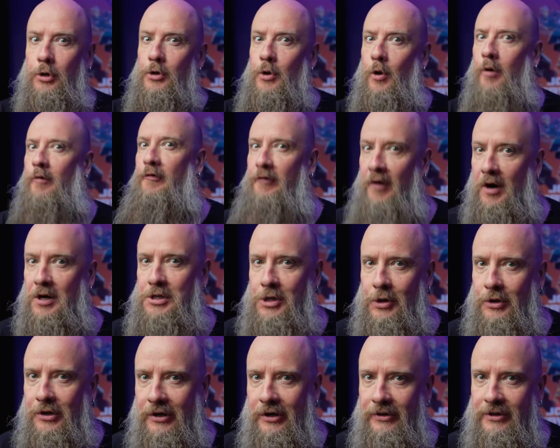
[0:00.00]
new
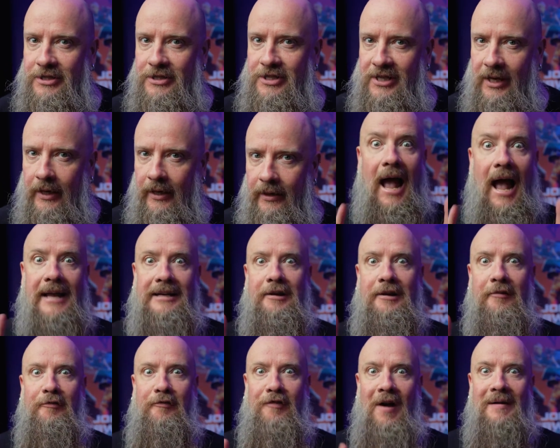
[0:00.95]
virtual currency at
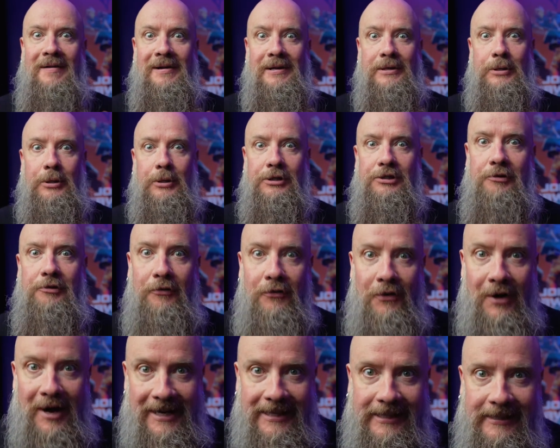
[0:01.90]
a very good
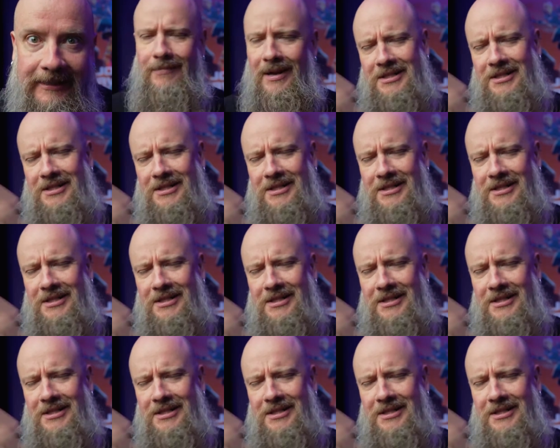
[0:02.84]
rate?